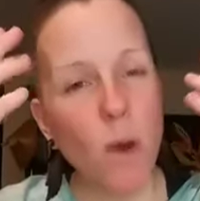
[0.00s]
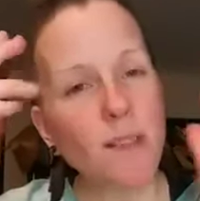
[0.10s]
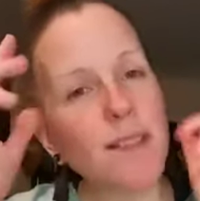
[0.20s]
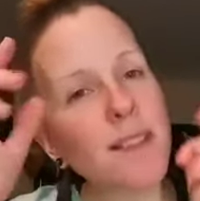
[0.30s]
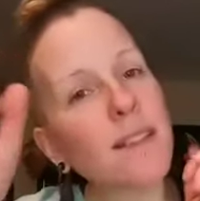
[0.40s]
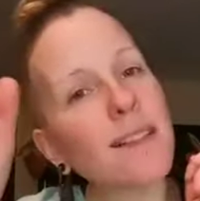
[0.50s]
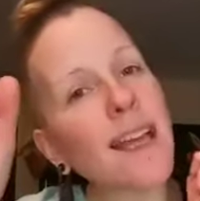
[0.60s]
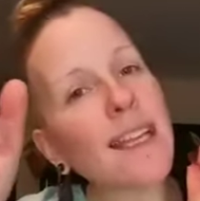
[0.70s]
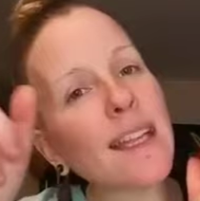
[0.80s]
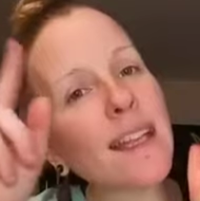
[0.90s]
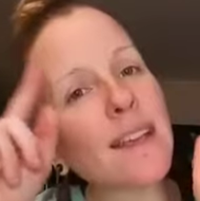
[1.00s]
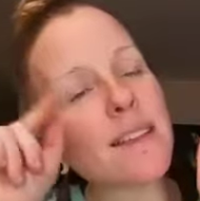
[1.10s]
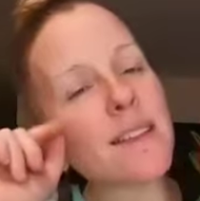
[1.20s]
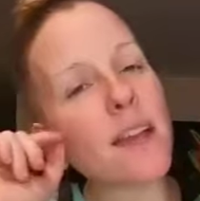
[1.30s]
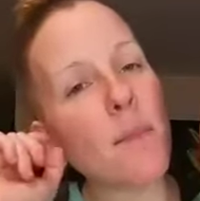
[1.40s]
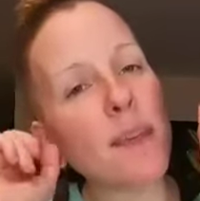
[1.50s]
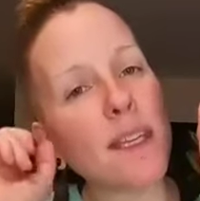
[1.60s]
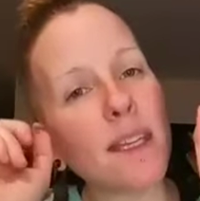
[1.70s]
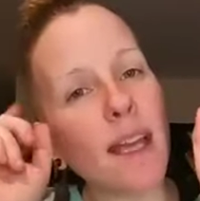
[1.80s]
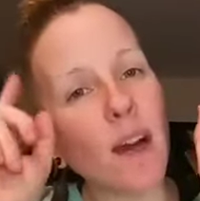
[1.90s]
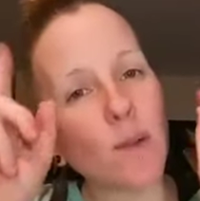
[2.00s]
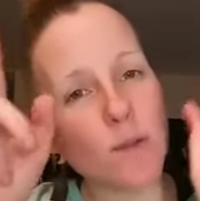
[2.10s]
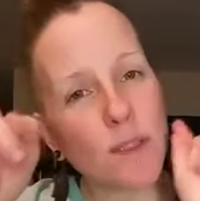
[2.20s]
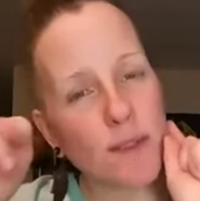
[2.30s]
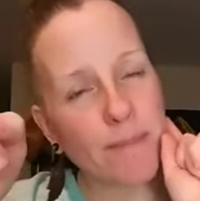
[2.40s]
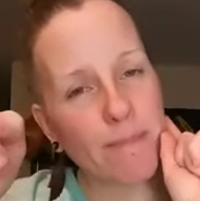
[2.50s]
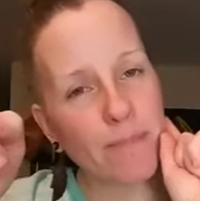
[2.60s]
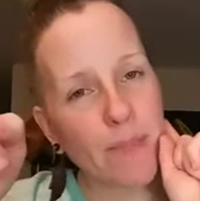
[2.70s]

while still letting things come in and out.